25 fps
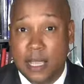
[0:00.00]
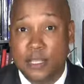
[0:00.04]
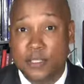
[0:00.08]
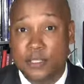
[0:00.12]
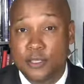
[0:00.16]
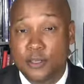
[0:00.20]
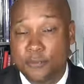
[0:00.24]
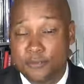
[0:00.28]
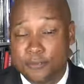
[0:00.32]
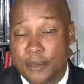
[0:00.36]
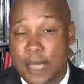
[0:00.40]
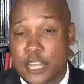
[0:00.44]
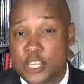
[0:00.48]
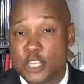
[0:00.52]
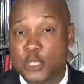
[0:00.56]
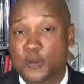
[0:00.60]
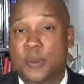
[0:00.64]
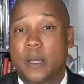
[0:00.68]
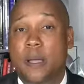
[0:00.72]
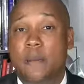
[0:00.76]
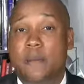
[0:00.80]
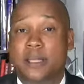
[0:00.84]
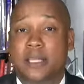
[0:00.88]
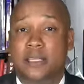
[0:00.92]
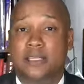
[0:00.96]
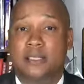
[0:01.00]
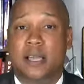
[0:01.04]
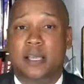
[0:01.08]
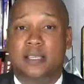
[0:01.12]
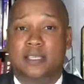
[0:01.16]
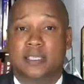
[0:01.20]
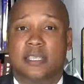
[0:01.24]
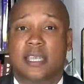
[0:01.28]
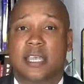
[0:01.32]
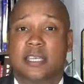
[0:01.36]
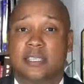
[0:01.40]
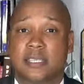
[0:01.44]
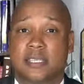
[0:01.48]
to fight your public
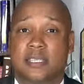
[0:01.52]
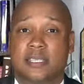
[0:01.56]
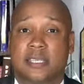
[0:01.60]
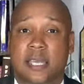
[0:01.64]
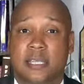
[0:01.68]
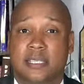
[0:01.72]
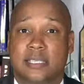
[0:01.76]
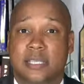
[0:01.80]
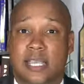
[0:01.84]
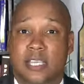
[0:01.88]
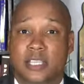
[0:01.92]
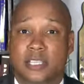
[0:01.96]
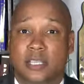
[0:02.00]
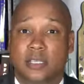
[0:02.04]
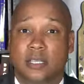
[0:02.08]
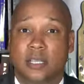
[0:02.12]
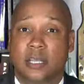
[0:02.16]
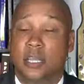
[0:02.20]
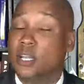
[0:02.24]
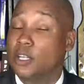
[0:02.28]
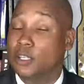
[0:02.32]
intoxication citation.